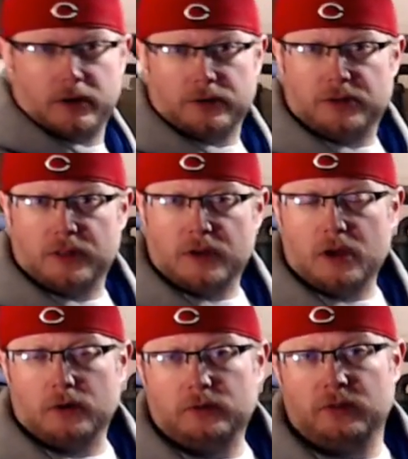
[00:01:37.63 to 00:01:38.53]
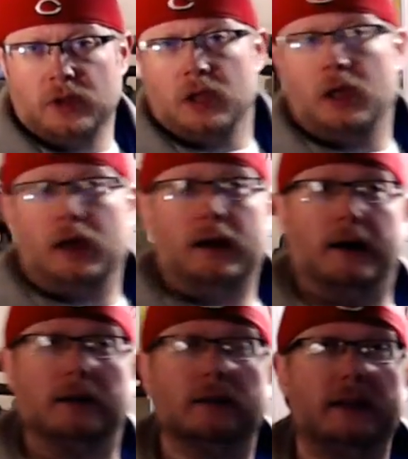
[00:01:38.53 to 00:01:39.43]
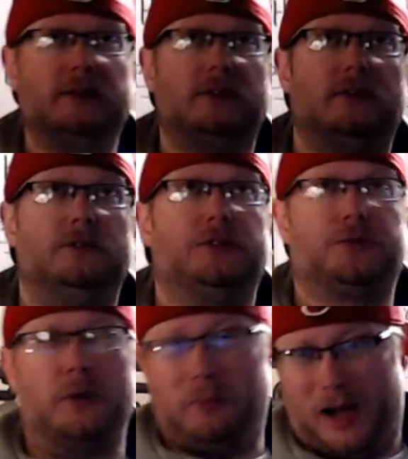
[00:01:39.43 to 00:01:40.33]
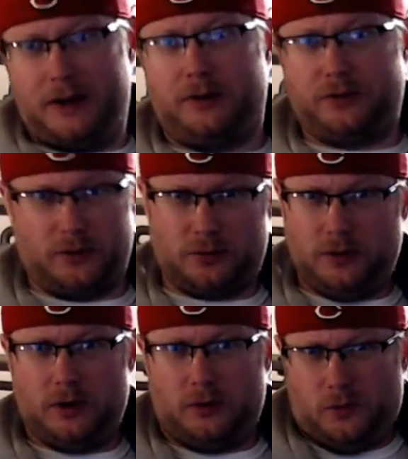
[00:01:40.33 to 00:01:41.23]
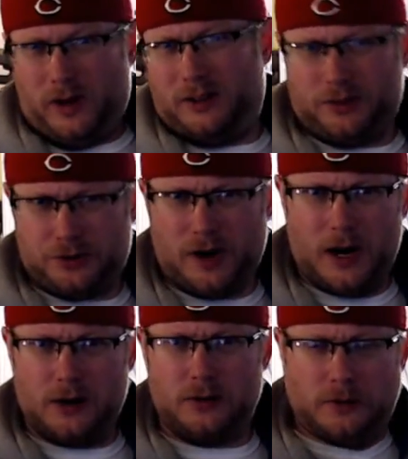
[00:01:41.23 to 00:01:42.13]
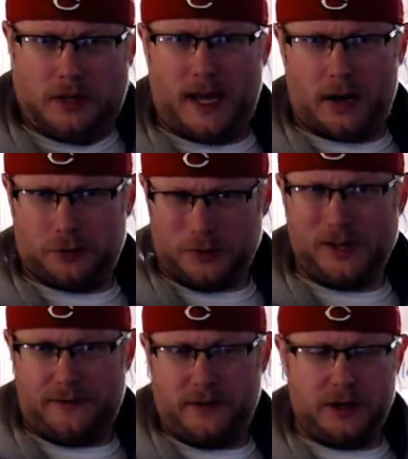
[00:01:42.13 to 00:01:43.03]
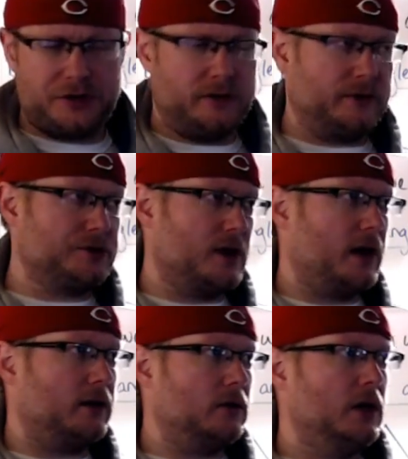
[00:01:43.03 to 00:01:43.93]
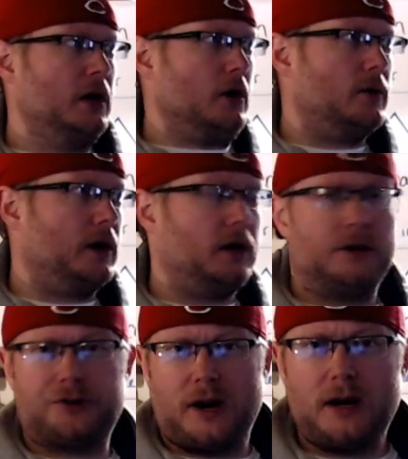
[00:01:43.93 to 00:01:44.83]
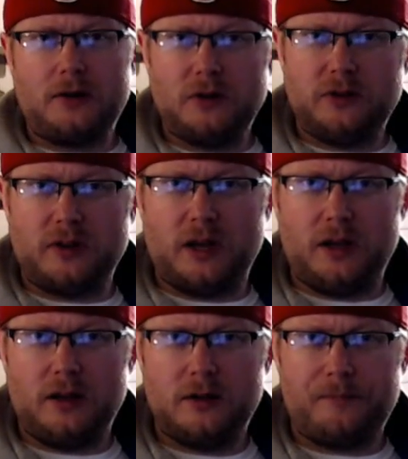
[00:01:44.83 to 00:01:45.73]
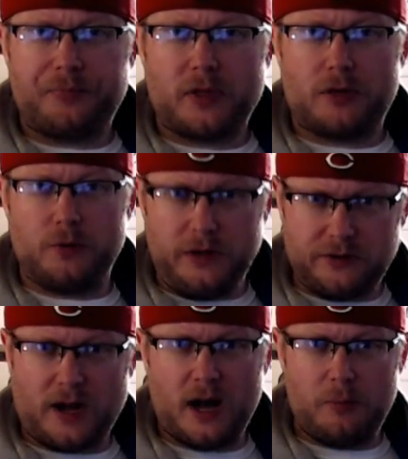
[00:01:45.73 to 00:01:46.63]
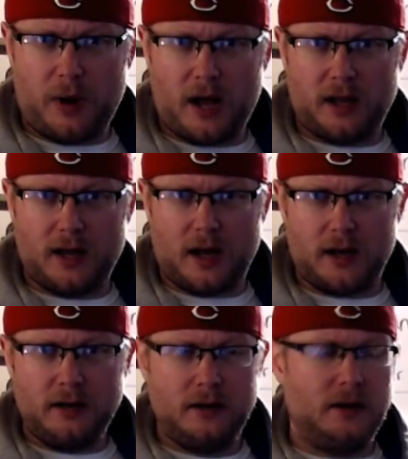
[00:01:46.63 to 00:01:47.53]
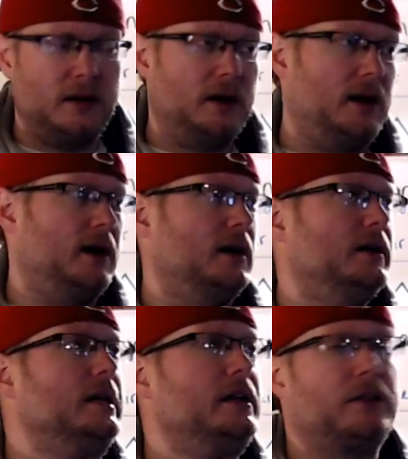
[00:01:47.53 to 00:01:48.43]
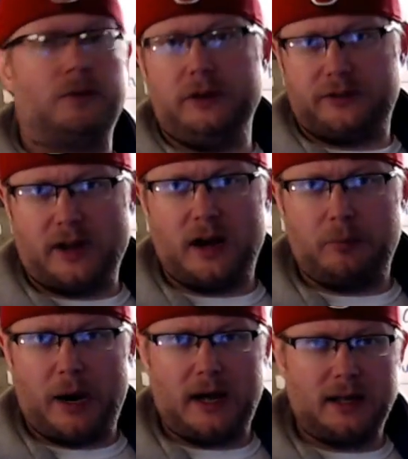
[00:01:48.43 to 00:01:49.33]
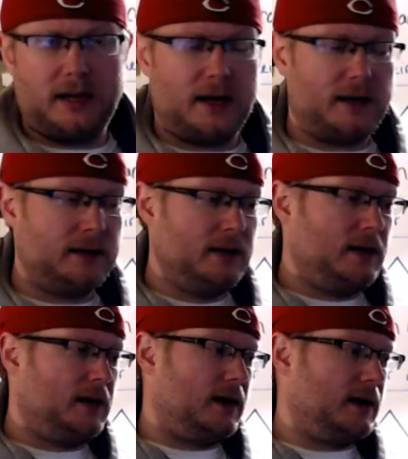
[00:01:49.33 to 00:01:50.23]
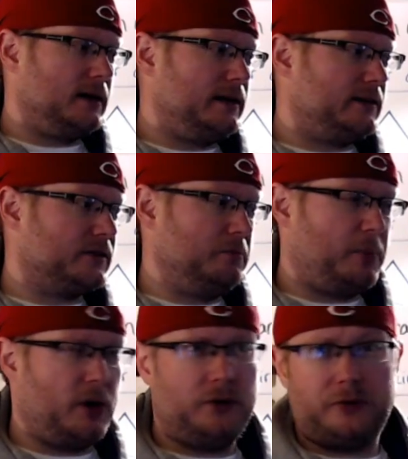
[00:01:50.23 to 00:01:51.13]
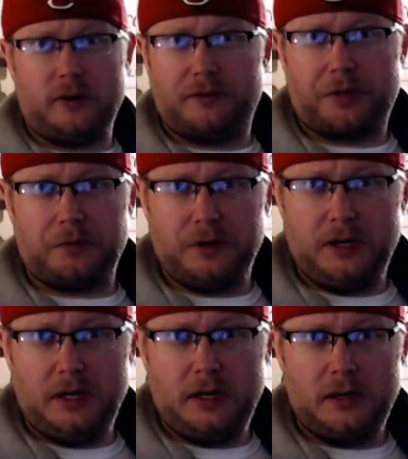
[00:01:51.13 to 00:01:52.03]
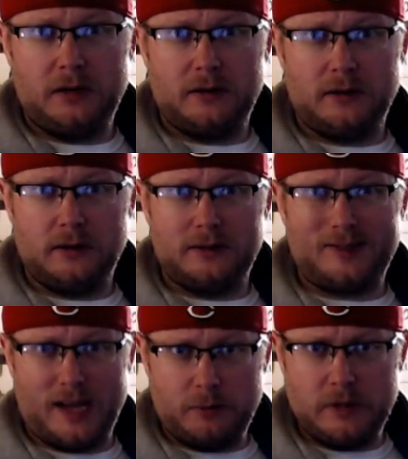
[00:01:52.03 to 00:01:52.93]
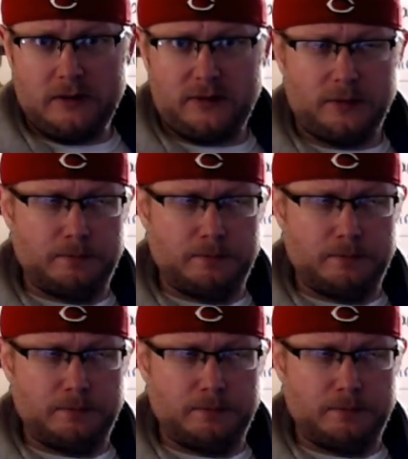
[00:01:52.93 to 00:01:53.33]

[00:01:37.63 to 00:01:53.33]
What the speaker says: to the notes, let's just remind ourselves, what is a triangle? The actual definition of a triangle. Well, a triangle is a three-sided polygon. Any three-sided polygon, it's composed of three segments